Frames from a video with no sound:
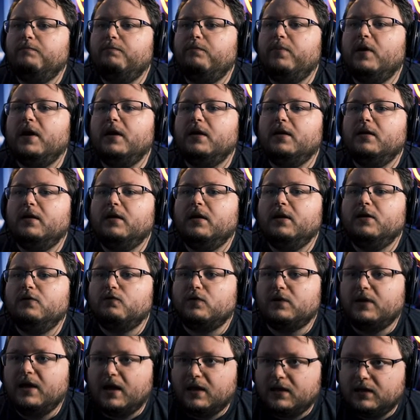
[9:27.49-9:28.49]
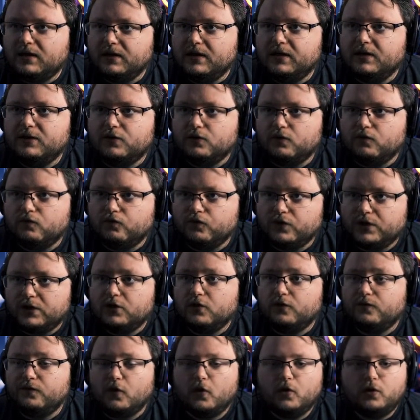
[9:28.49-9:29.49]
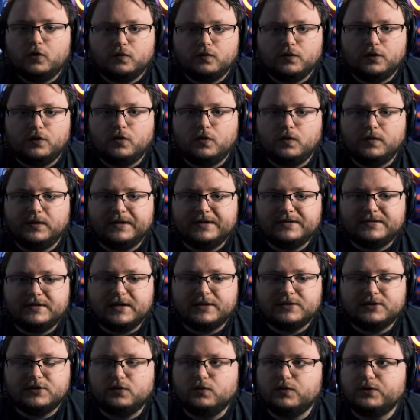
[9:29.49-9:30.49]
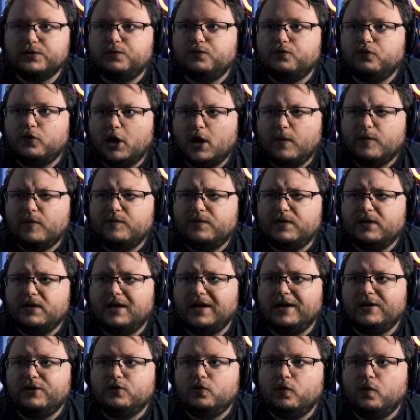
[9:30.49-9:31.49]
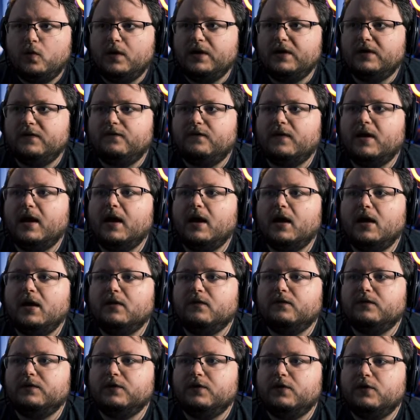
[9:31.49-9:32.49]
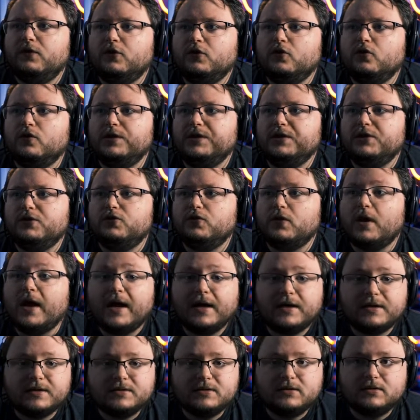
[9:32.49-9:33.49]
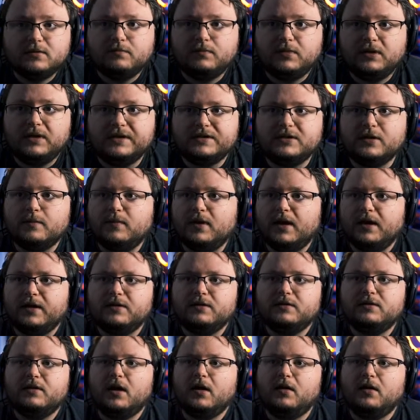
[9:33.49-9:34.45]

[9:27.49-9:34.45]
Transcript: But in reality, the real vocal recording session was probably like 25 to 30 tracks, because I'm like